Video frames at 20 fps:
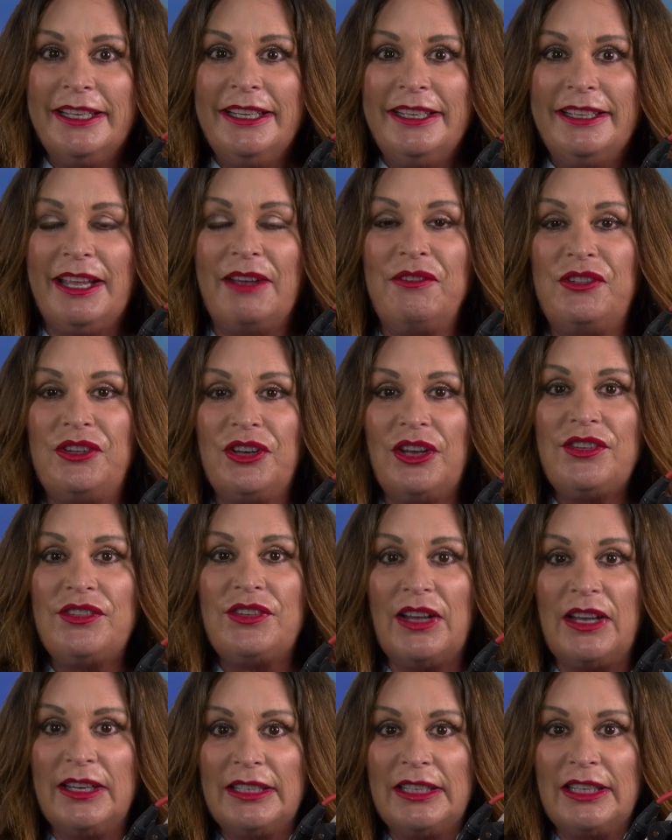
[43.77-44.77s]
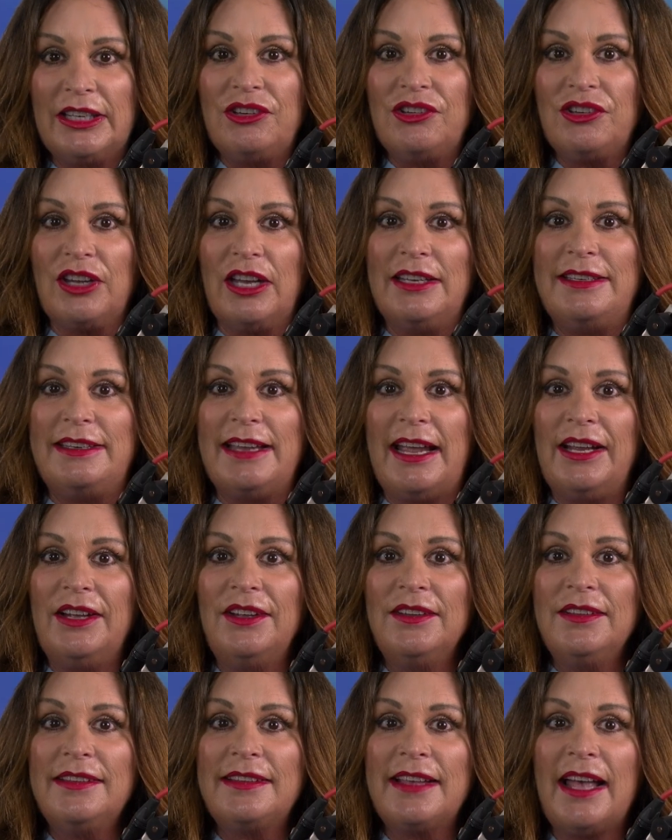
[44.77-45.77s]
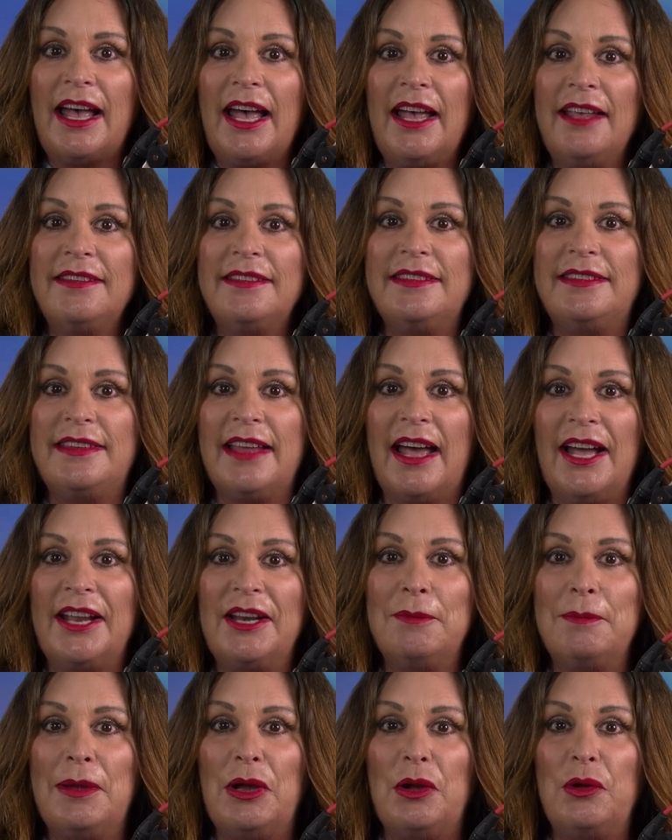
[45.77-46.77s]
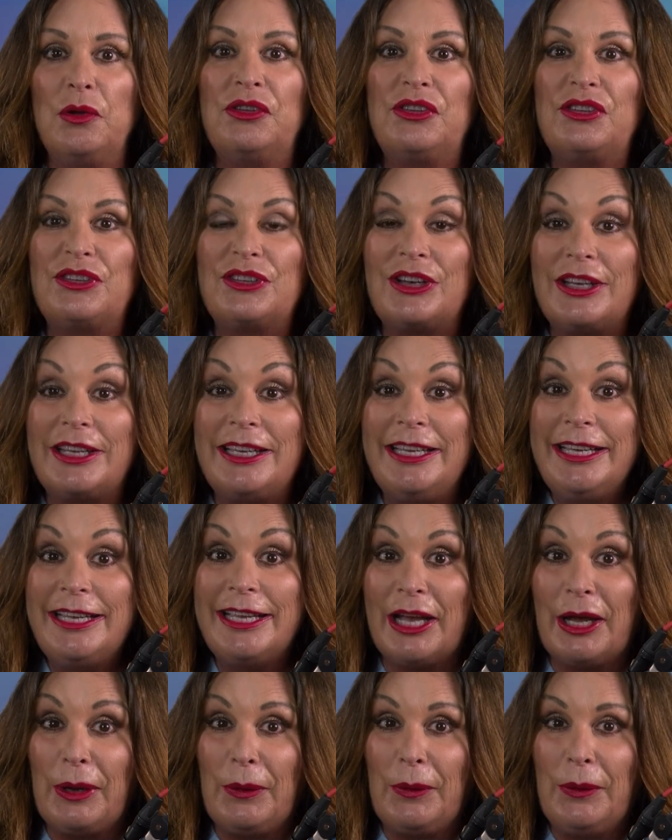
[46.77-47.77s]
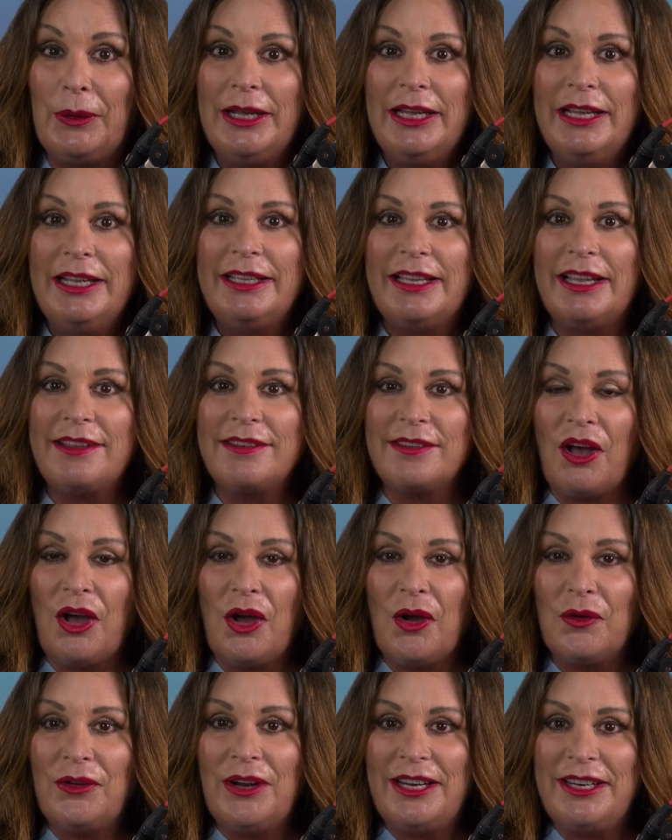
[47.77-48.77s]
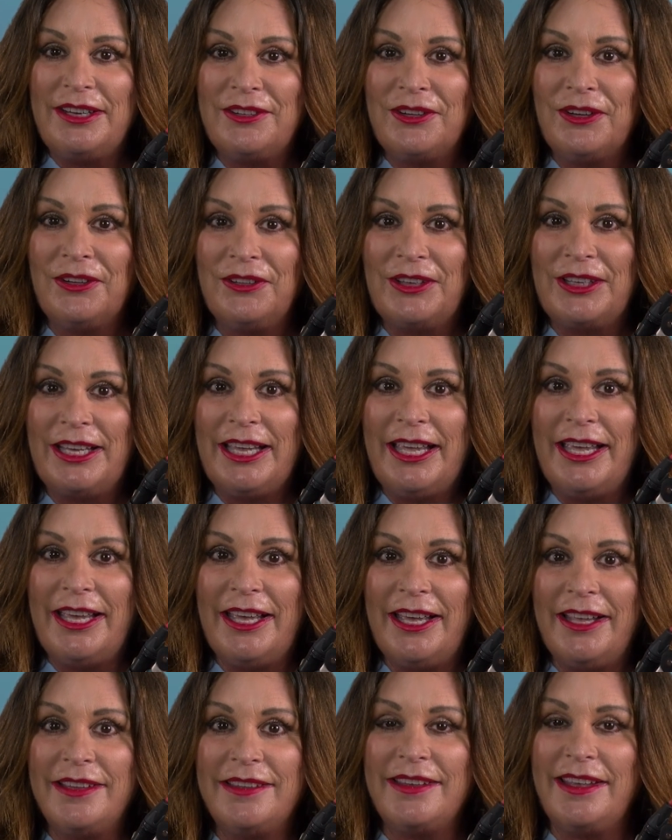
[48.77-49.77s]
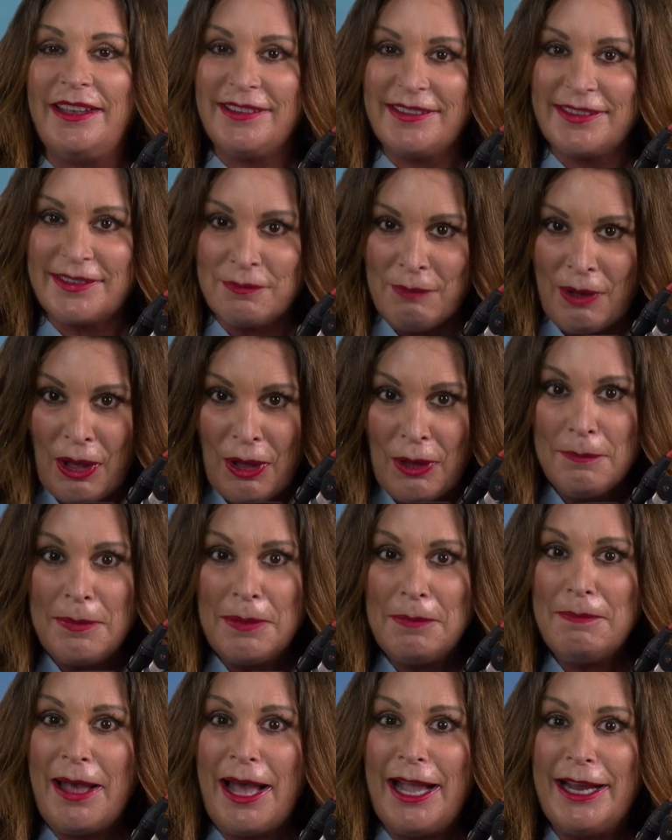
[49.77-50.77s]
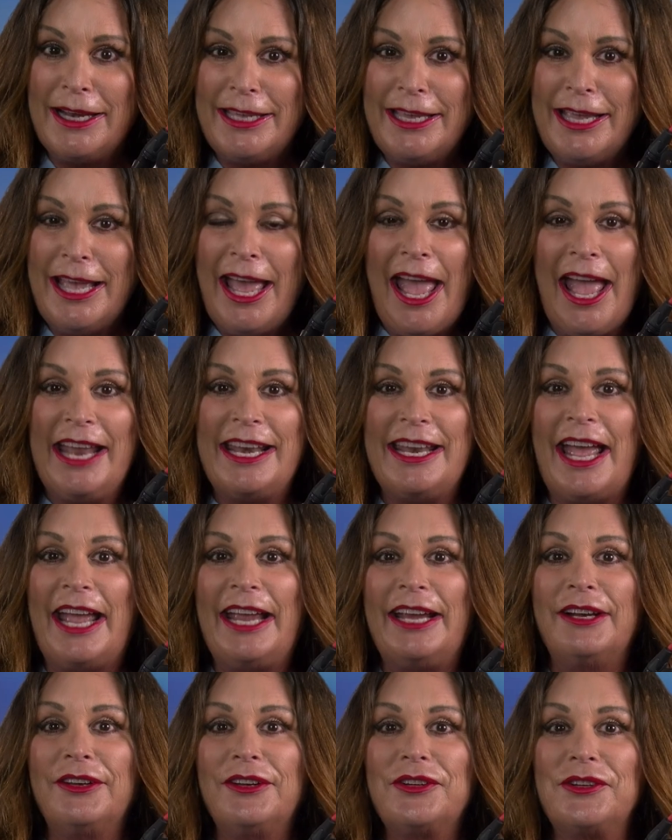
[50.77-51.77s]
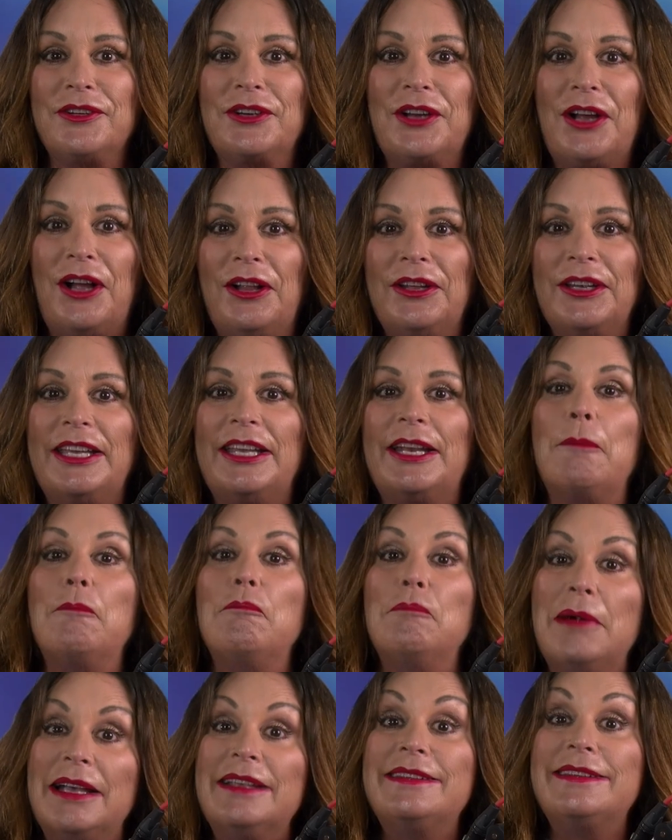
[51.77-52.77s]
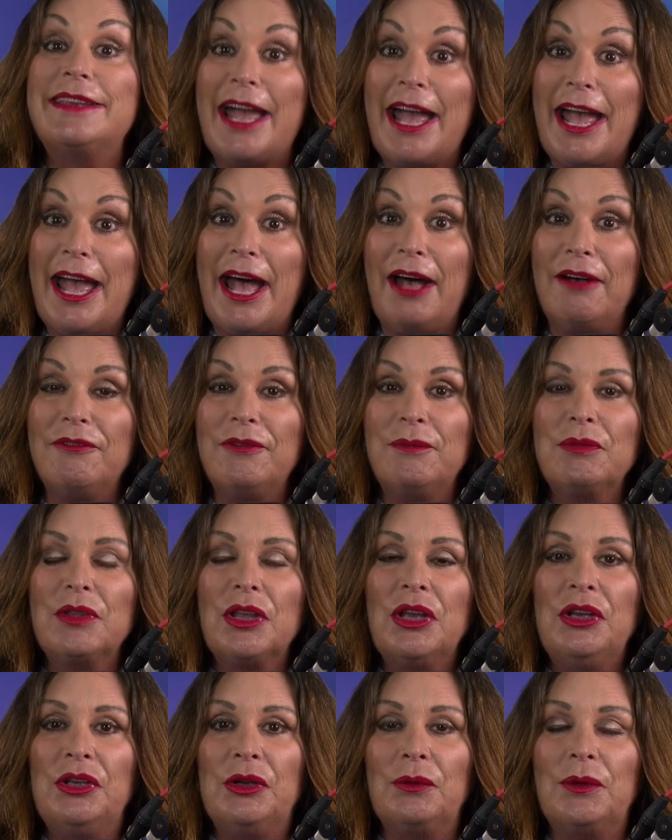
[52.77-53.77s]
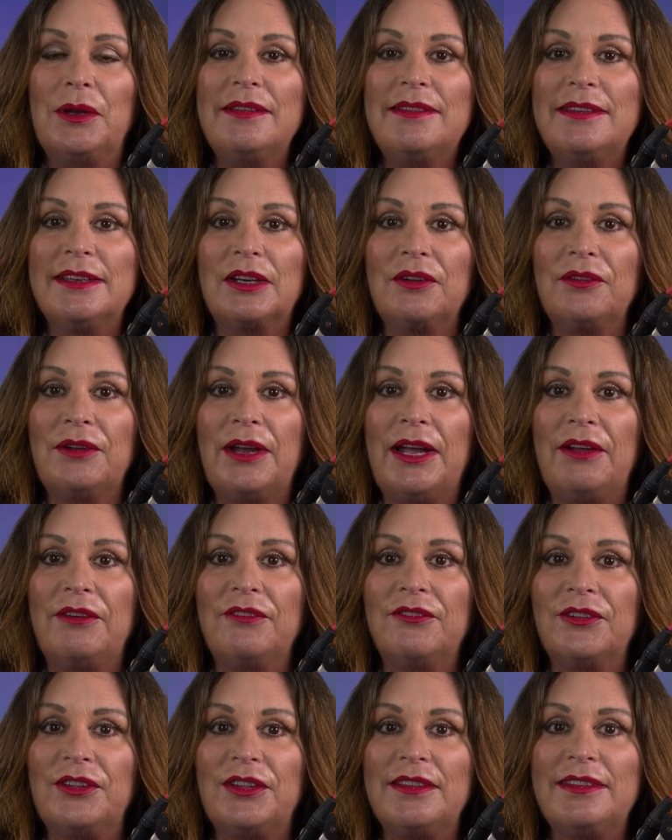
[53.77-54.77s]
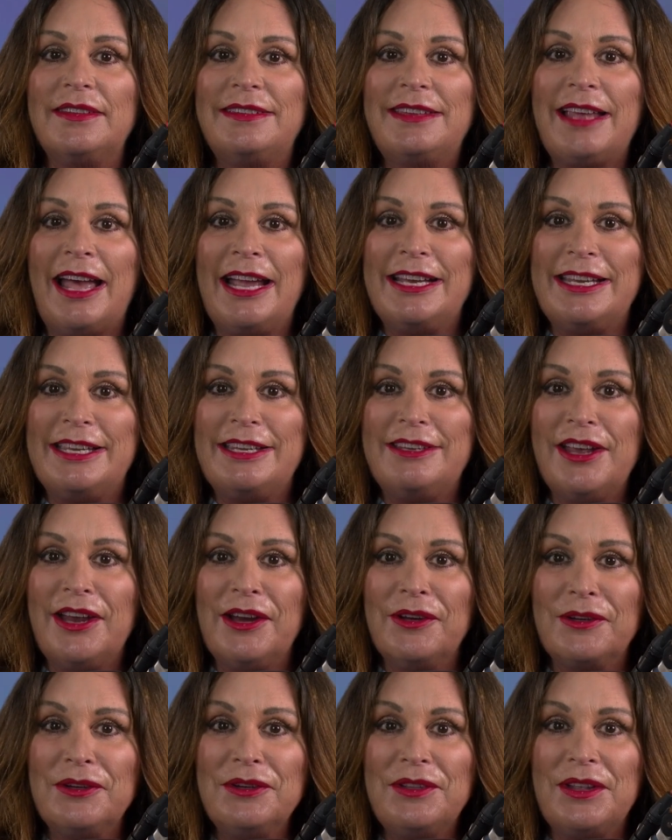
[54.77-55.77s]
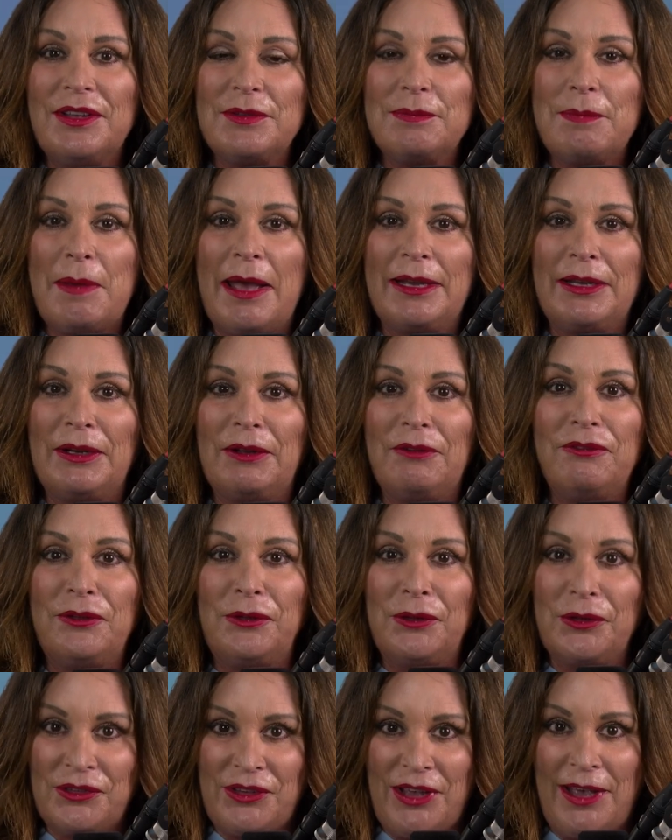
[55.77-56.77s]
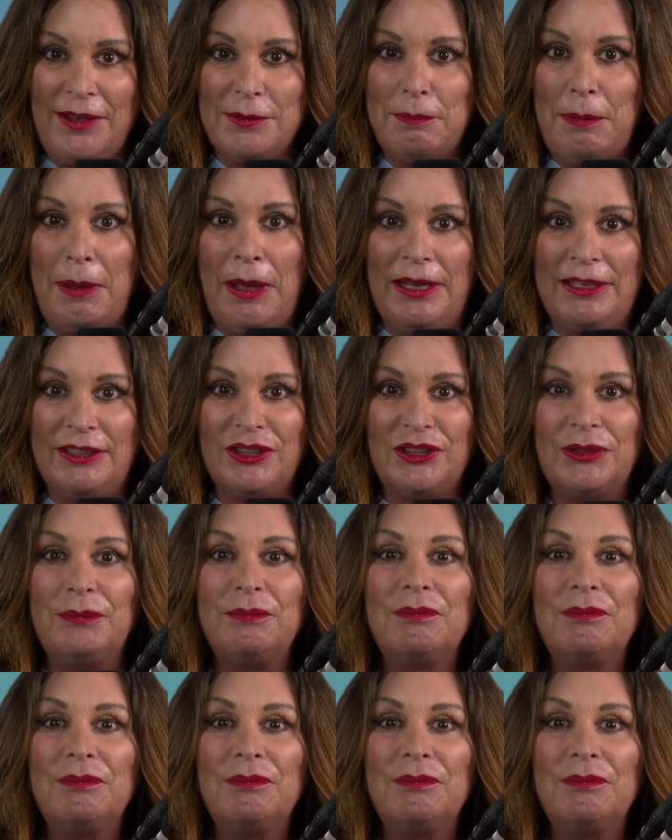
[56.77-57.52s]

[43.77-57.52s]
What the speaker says: They've just unleashed a downsized dynamo Slinko that's already turning heads. It's small but mighty, and anglers are calling it a must-have. You'll want to stick around for this tiny terror that's packing a full-size punch.